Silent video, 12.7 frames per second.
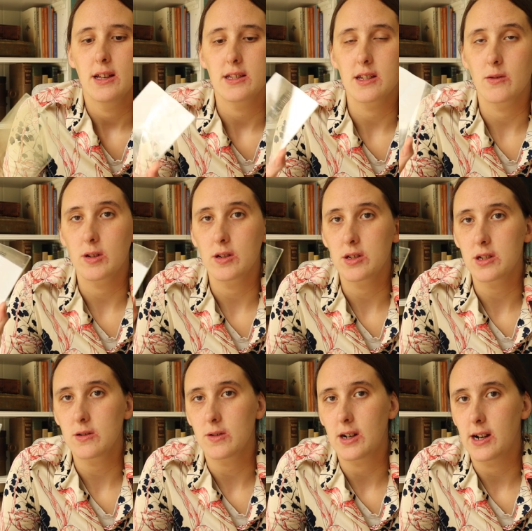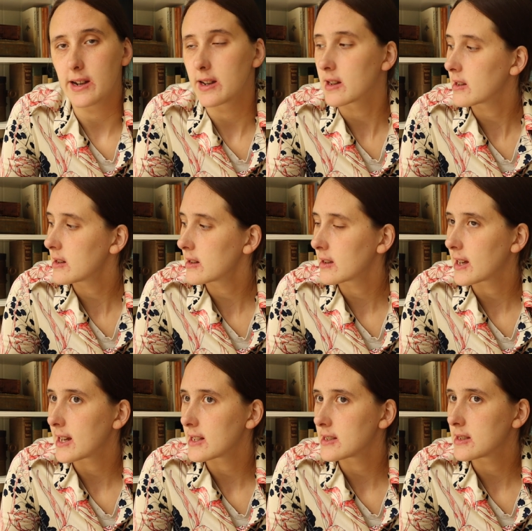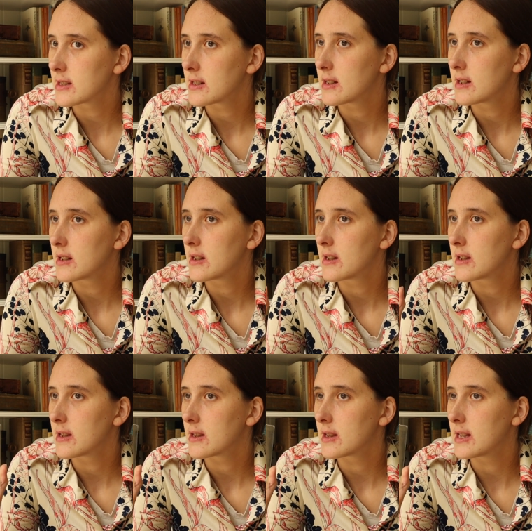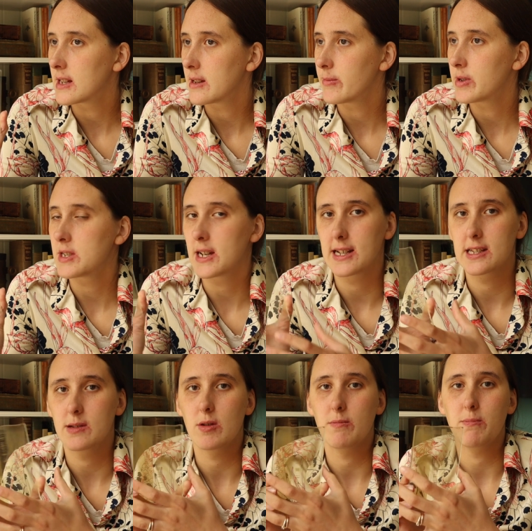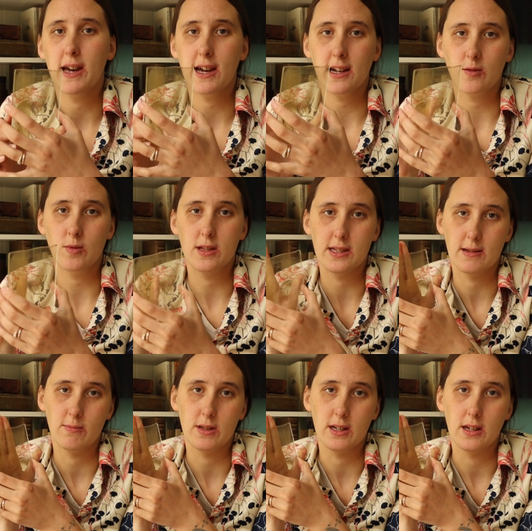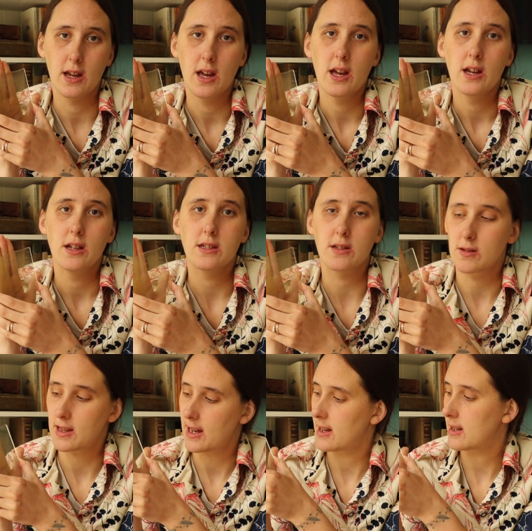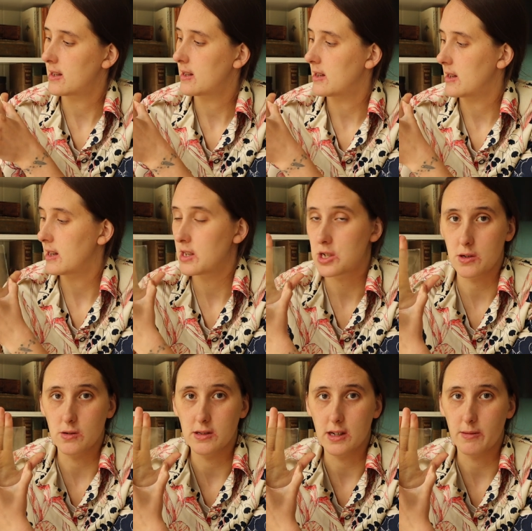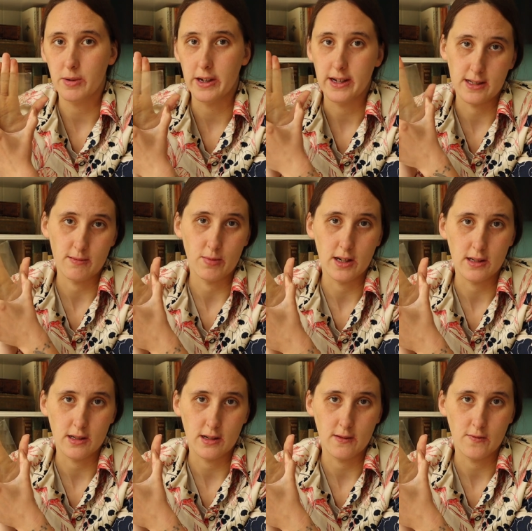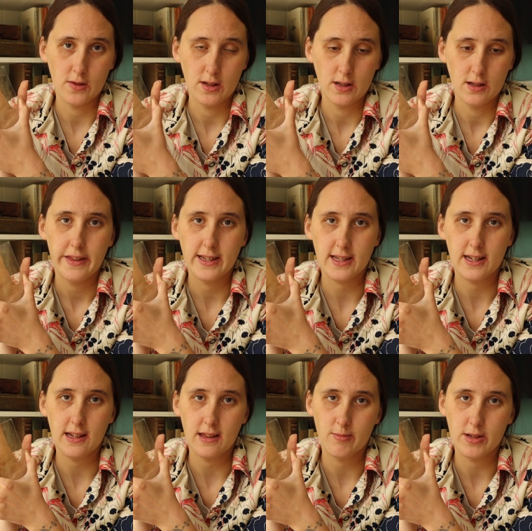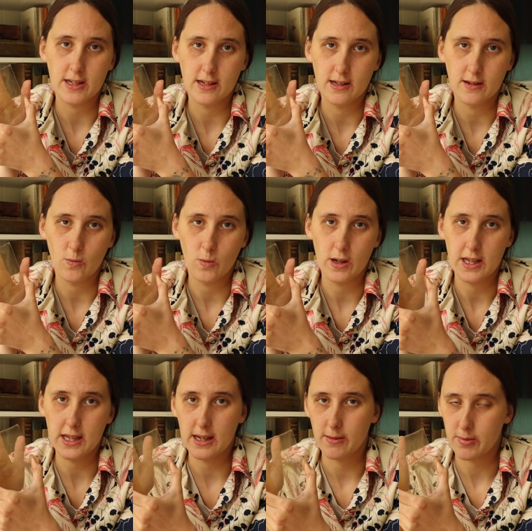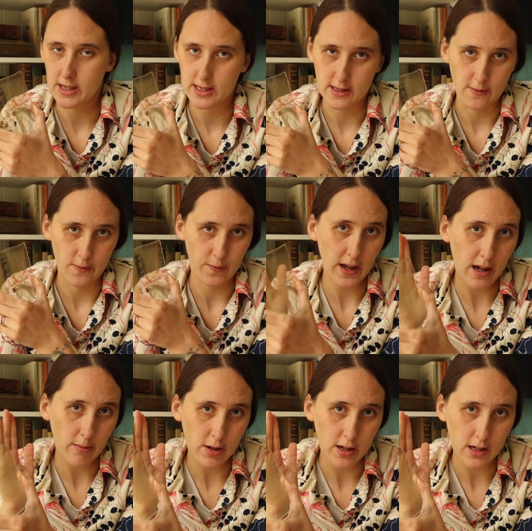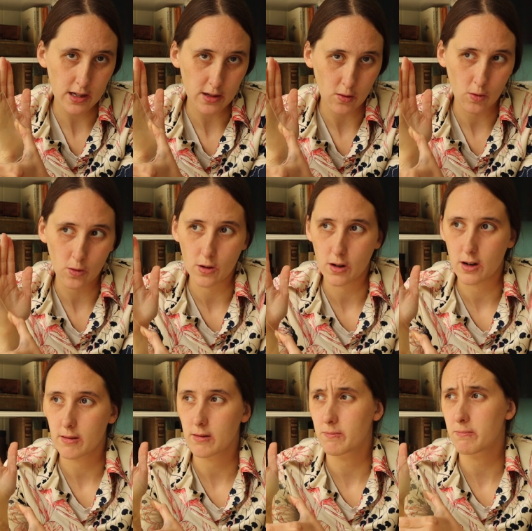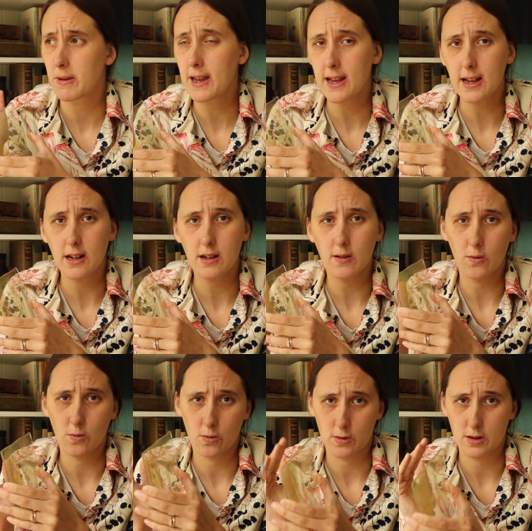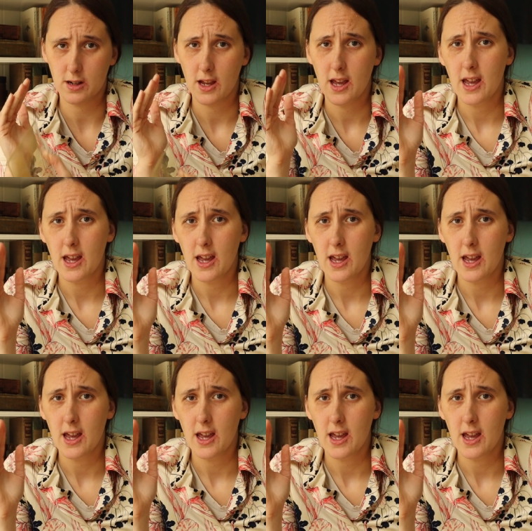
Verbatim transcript: So when you shoot on clear glass, the image has to be backed with something so that it shows up as a positive. This could either be done with a piece of fabric or paint or